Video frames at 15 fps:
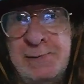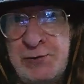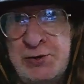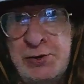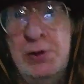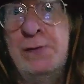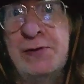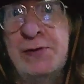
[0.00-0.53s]

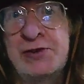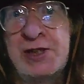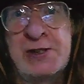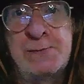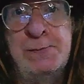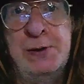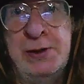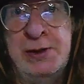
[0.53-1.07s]
service
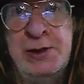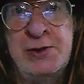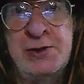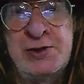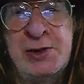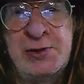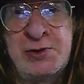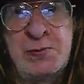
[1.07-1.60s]

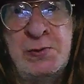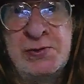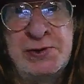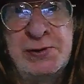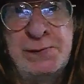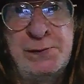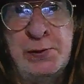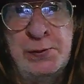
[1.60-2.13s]
experience, I just
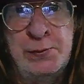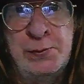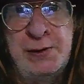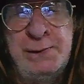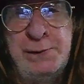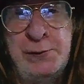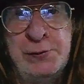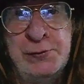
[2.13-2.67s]
wanted a full
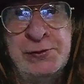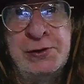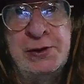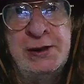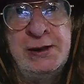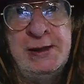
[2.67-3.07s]
refund.